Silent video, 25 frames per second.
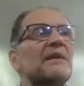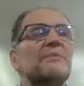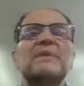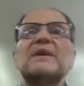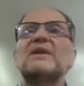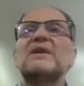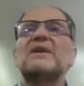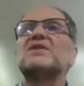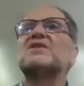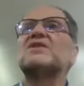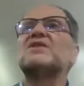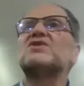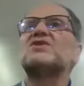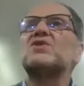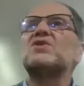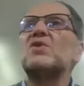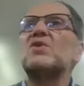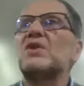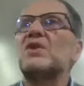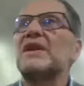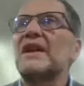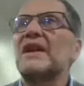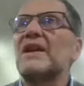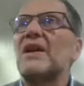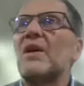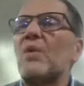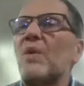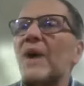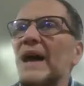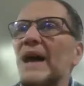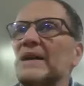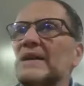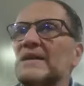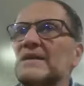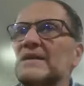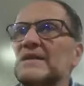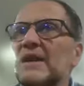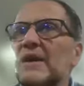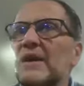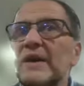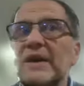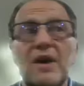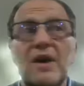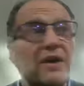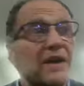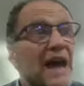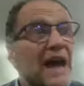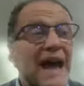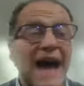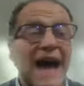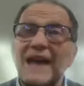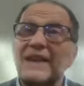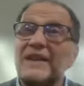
Because you're talking while it's going on.